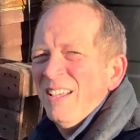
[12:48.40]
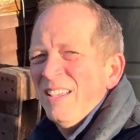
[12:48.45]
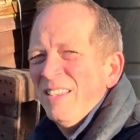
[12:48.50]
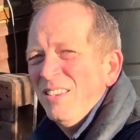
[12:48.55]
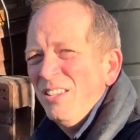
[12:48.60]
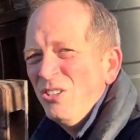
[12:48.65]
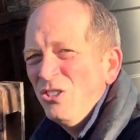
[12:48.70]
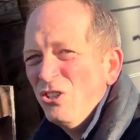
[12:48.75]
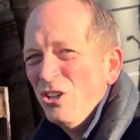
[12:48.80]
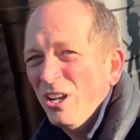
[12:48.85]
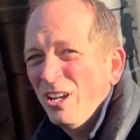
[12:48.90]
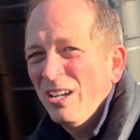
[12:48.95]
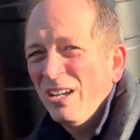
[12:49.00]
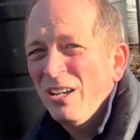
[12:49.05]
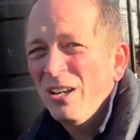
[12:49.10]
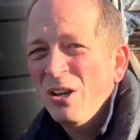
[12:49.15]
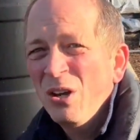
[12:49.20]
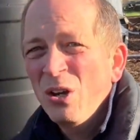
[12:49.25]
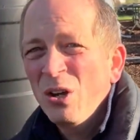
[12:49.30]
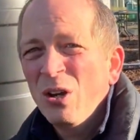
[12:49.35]
This year,
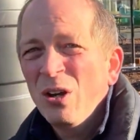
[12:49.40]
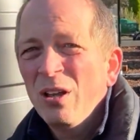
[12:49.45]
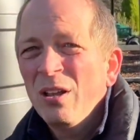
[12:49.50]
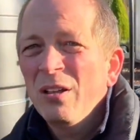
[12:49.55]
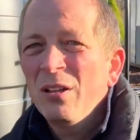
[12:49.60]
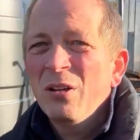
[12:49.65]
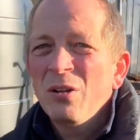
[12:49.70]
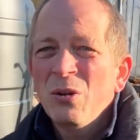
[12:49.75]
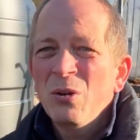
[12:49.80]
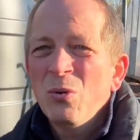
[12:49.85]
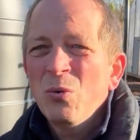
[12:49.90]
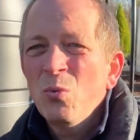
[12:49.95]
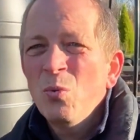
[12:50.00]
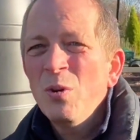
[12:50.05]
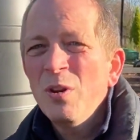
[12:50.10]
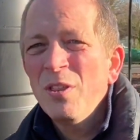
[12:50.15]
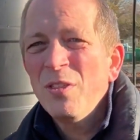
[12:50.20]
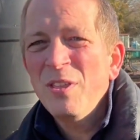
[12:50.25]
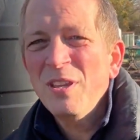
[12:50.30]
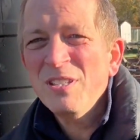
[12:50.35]

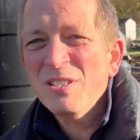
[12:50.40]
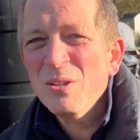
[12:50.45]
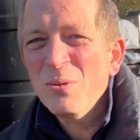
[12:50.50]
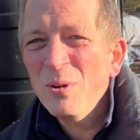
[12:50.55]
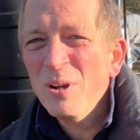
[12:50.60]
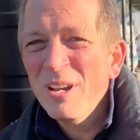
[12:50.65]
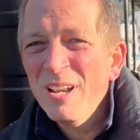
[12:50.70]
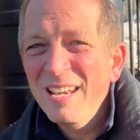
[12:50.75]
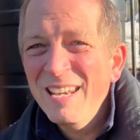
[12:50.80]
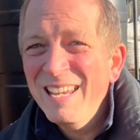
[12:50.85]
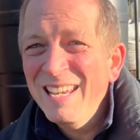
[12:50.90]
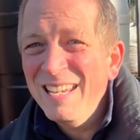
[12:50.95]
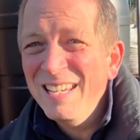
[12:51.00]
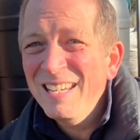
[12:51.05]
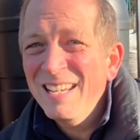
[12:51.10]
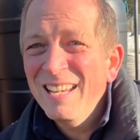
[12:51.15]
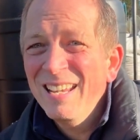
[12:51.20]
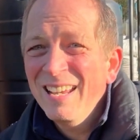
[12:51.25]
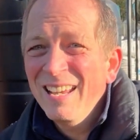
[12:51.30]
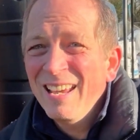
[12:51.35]
one of the things that we're going to need
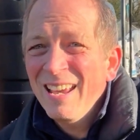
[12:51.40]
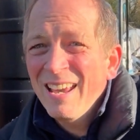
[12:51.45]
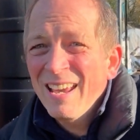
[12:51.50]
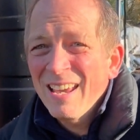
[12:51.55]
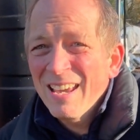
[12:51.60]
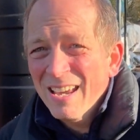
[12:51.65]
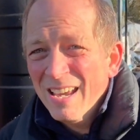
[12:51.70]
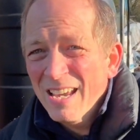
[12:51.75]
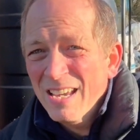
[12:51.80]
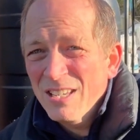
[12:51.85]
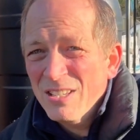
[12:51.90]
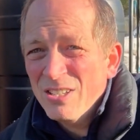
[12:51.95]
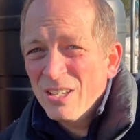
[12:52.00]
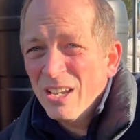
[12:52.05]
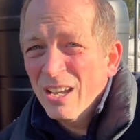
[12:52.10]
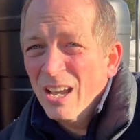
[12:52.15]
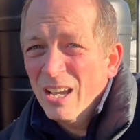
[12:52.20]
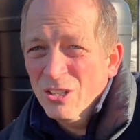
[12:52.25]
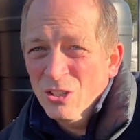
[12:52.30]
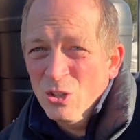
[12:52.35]
is
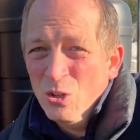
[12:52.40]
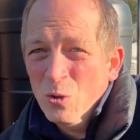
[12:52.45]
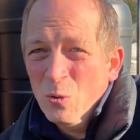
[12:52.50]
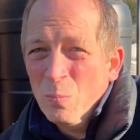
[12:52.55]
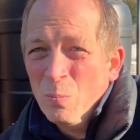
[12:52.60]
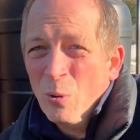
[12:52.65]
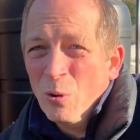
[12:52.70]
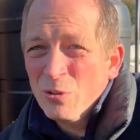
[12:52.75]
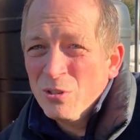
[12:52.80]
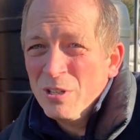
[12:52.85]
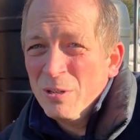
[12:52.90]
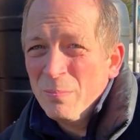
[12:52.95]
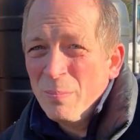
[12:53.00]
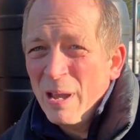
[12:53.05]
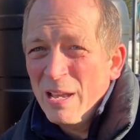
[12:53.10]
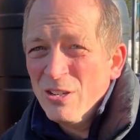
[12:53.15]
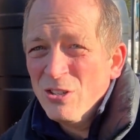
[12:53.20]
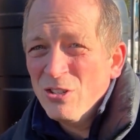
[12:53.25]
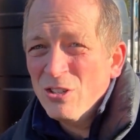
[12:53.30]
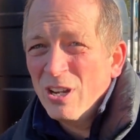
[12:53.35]
a new potting
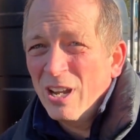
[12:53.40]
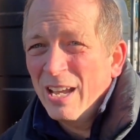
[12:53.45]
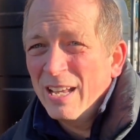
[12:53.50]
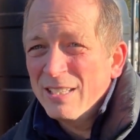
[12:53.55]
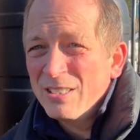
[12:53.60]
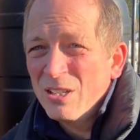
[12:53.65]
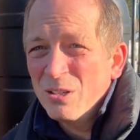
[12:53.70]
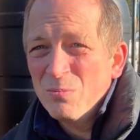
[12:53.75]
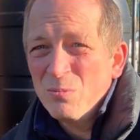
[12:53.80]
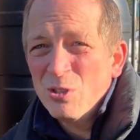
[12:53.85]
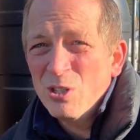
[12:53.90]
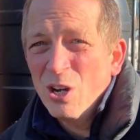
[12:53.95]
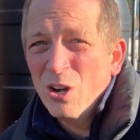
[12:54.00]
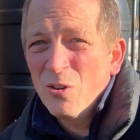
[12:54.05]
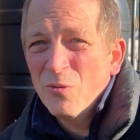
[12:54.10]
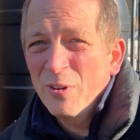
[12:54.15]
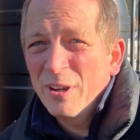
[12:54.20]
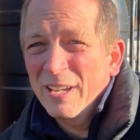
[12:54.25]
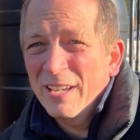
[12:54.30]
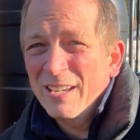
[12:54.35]
bench and some
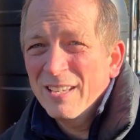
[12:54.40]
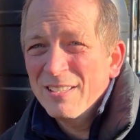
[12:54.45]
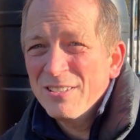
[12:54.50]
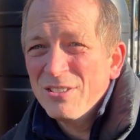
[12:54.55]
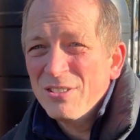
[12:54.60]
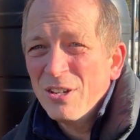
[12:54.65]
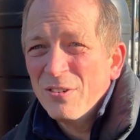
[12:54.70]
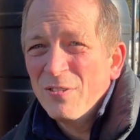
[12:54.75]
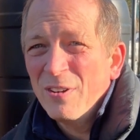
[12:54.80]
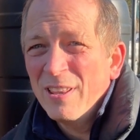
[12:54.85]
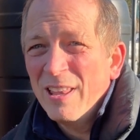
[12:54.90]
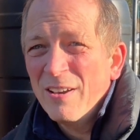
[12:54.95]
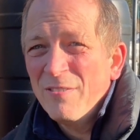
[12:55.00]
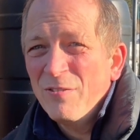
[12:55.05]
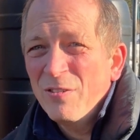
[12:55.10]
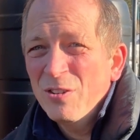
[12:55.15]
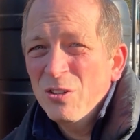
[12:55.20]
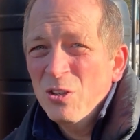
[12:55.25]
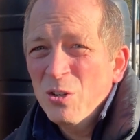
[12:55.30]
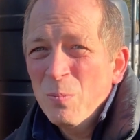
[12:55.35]
shelving and stuff like that
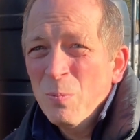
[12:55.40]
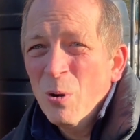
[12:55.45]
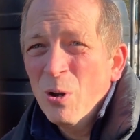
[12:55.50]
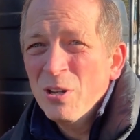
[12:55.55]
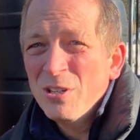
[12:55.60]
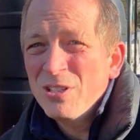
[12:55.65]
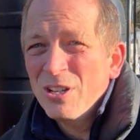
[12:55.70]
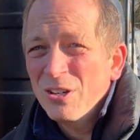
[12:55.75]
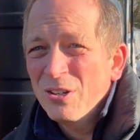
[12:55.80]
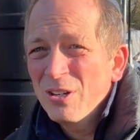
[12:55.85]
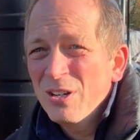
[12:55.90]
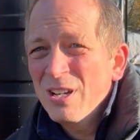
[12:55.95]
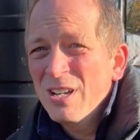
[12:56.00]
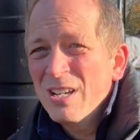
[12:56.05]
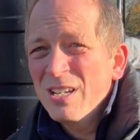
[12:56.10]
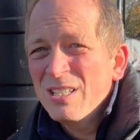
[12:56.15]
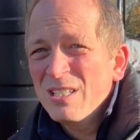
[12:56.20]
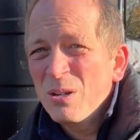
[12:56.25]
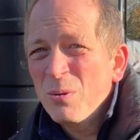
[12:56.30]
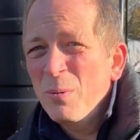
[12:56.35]
for the new polytunnel.
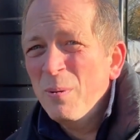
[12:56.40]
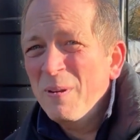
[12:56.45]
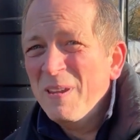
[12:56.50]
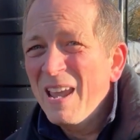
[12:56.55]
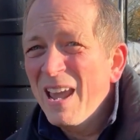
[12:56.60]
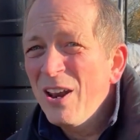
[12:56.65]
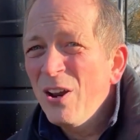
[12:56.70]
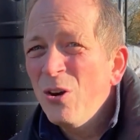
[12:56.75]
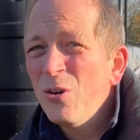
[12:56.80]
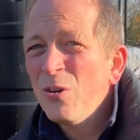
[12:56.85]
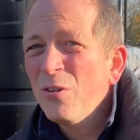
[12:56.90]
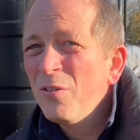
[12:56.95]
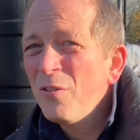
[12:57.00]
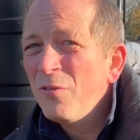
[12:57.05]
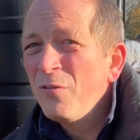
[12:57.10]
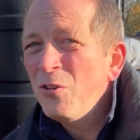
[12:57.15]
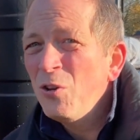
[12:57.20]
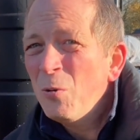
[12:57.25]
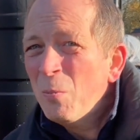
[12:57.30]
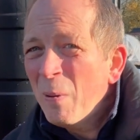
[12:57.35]
So we're getting hold of a
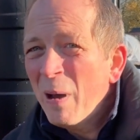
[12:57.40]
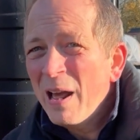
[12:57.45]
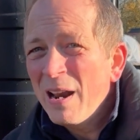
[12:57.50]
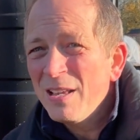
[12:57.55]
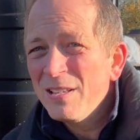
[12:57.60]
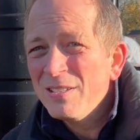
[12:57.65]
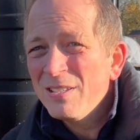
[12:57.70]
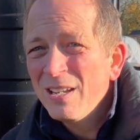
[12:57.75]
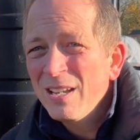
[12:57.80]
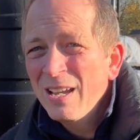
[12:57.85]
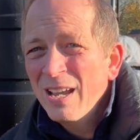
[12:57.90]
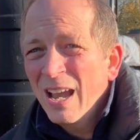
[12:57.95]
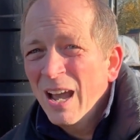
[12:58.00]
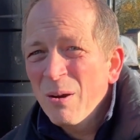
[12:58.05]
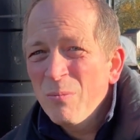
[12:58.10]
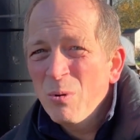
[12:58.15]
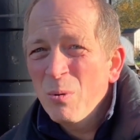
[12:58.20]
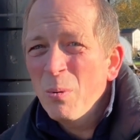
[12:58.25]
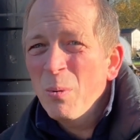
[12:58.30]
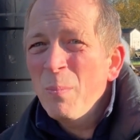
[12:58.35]
few pallets
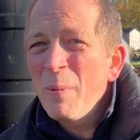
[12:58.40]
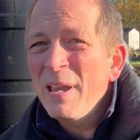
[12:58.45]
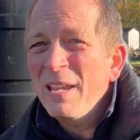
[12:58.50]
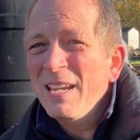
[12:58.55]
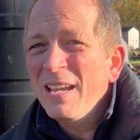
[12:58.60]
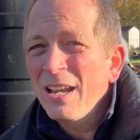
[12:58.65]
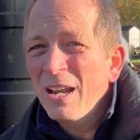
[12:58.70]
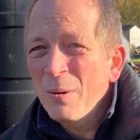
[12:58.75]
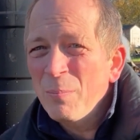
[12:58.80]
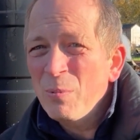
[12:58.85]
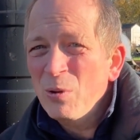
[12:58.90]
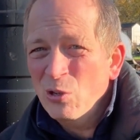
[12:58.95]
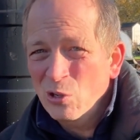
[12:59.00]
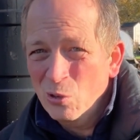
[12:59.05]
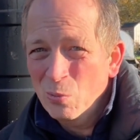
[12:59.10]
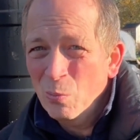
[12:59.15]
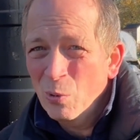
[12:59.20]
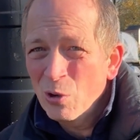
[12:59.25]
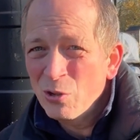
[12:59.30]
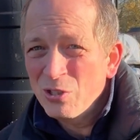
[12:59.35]
and we'll be making up a
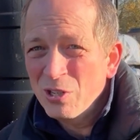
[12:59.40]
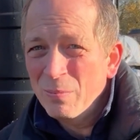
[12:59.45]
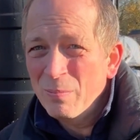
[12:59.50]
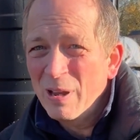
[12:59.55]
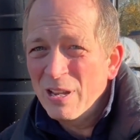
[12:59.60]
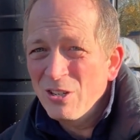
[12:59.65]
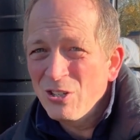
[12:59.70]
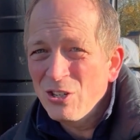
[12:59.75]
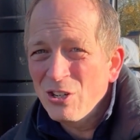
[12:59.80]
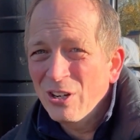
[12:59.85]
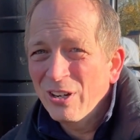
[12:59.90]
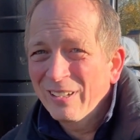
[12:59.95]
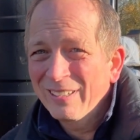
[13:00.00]
new potting bench.